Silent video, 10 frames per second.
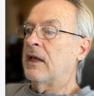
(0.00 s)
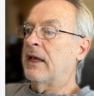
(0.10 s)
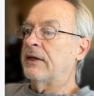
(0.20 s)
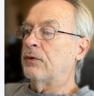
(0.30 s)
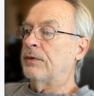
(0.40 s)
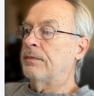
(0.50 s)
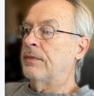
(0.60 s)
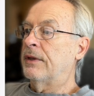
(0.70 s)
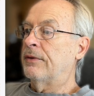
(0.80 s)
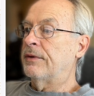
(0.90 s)
and it
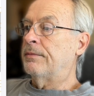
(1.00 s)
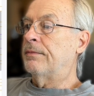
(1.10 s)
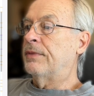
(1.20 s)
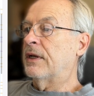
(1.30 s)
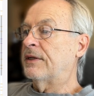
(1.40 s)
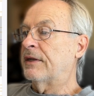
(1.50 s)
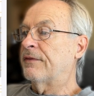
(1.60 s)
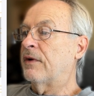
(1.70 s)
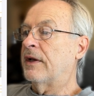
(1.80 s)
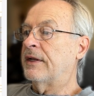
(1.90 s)
would be
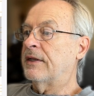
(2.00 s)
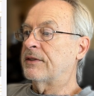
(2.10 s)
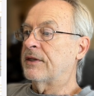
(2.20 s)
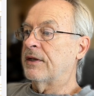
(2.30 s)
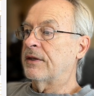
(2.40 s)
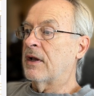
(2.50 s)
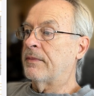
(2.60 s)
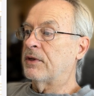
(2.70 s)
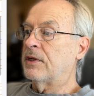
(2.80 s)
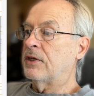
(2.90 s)
identified as a
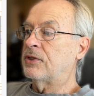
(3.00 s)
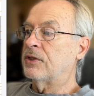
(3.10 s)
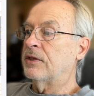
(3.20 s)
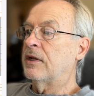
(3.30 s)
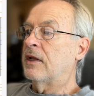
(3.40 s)
computation,